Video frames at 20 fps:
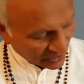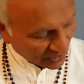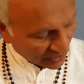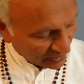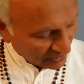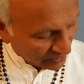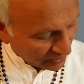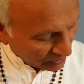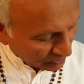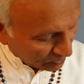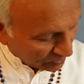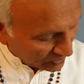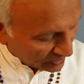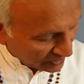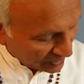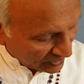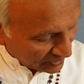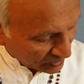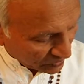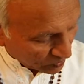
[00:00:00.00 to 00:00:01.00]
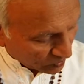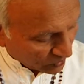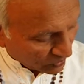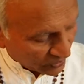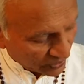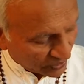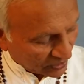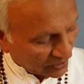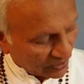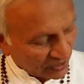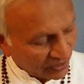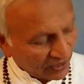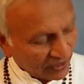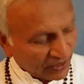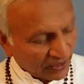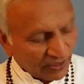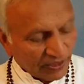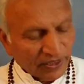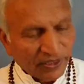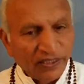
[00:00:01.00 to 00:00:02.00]
I wrote this book
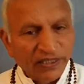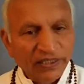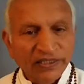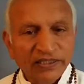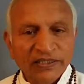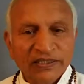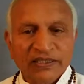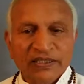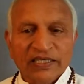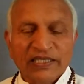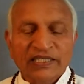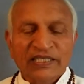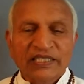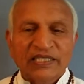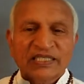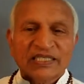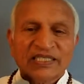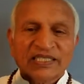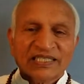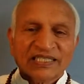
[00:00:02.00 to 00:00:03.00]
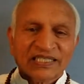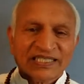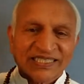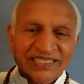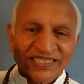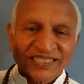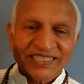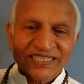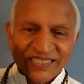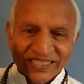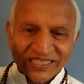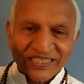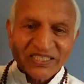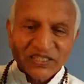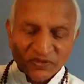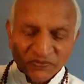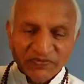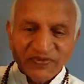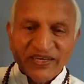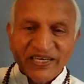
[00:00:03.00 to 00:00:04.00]
initially
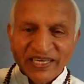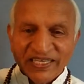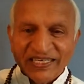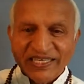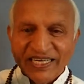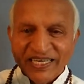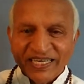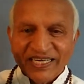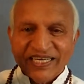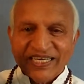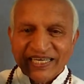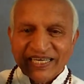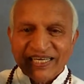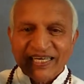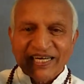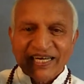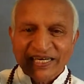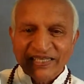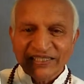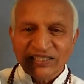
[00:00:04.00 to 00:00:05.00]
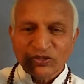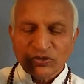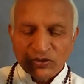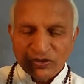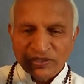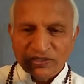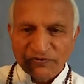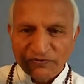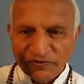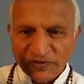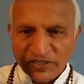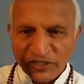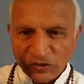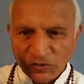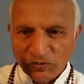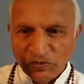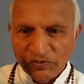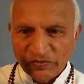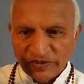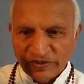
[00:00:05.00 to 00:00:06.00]
when I saw the
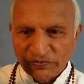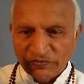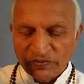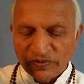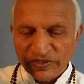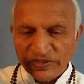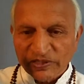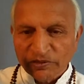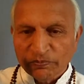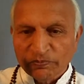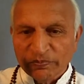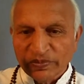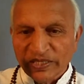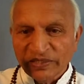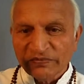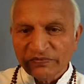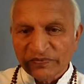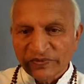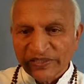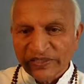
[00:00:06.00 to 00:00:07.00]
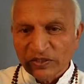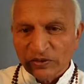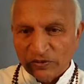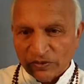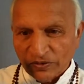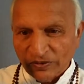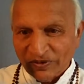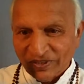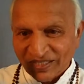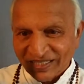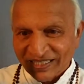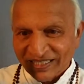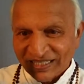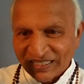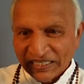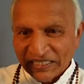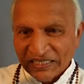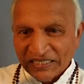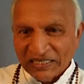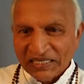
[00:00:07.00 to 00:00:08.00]
first movie, What the Bleep We Know.
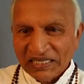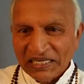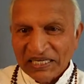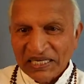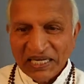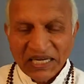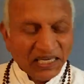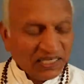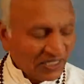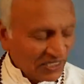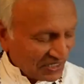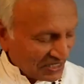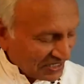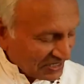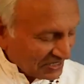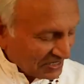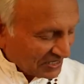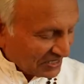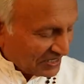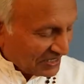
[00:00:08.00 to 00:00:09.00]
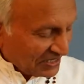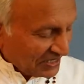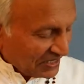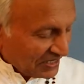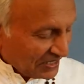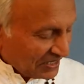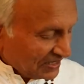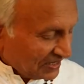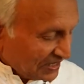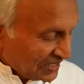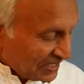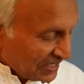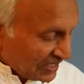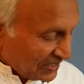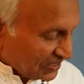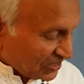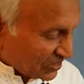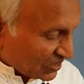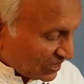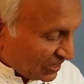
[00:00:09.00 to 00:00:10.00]
And then
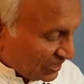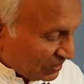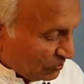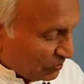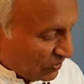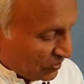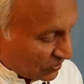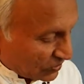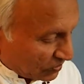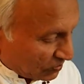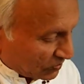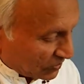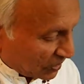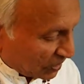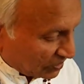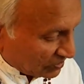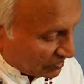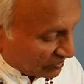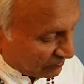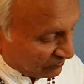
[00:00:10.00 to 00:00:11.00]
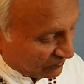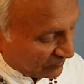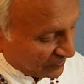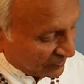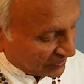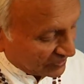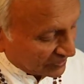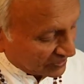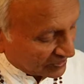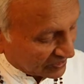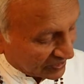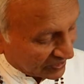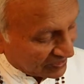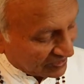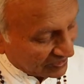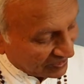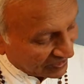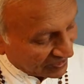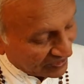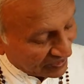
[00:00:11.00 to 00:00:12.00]
I studied more of quantum physics
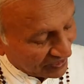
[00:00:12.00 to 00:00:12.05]
and